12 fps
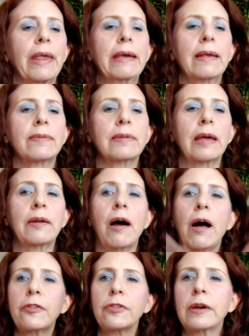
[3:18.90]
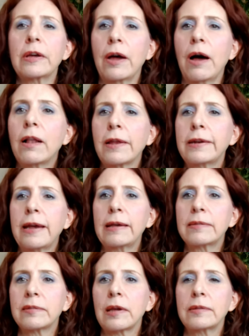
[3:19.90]
is that all the holiday
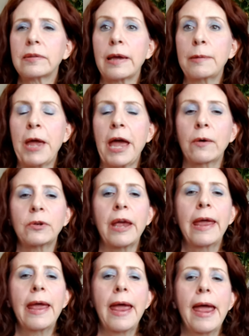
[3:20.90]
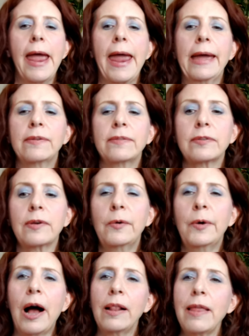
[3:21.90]
sets come out and
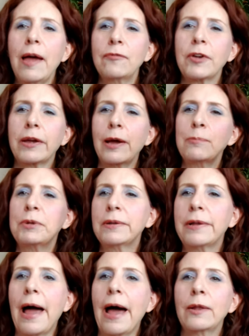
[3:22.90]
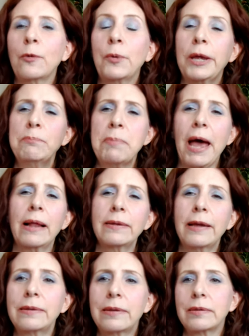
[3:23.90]
so I'll have a couple Halloween
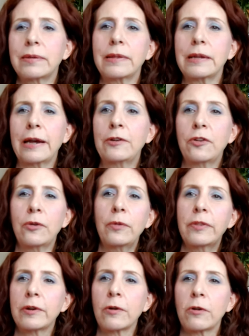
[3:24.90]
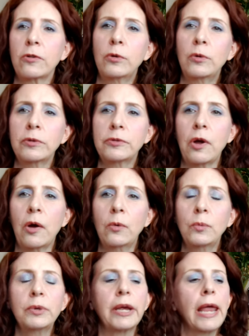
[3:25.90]
palettes that I do that are cool
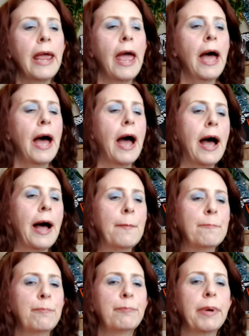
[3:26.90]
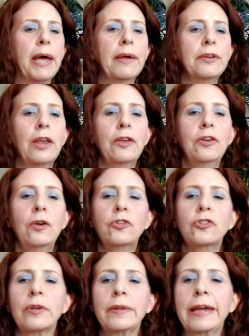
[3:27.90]
toned. Um, but
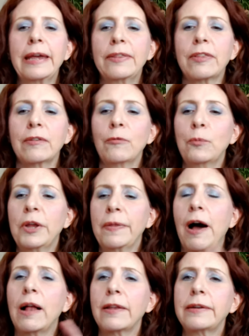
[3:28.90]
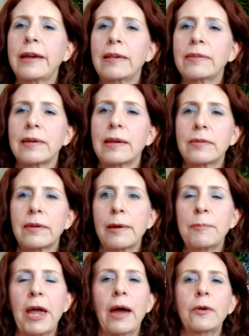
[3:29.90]
usually when the holiday sets
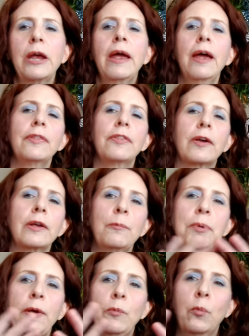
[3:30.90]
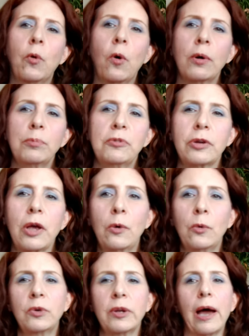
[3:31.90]
come out, they're going to be warm
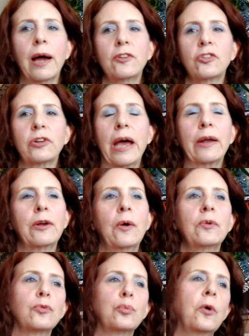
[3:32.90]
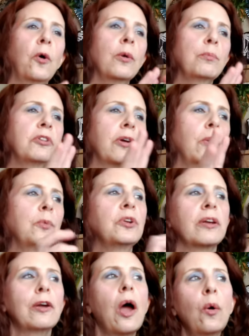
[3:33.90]
toned eyeshadows, warm
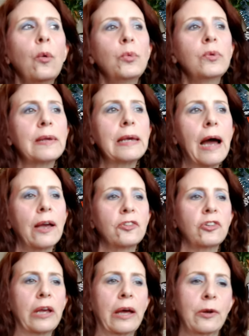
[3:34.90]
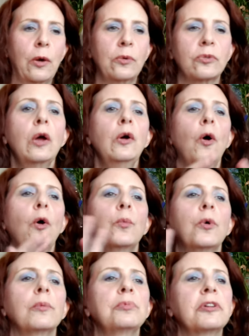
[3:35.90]
toned cozy eyeshadows,
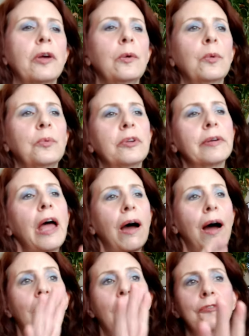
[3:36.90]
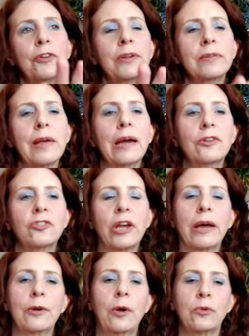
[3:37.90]
warm toned office
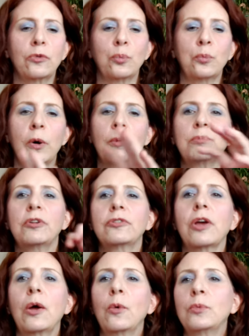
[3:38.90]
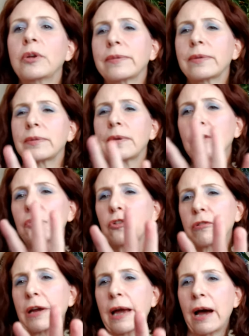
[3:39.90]
eyeshadows, warm toned
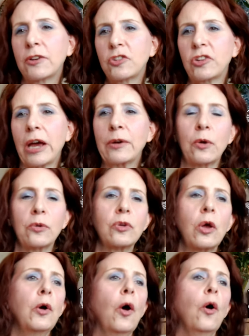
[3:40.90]
sultry eyeshadows,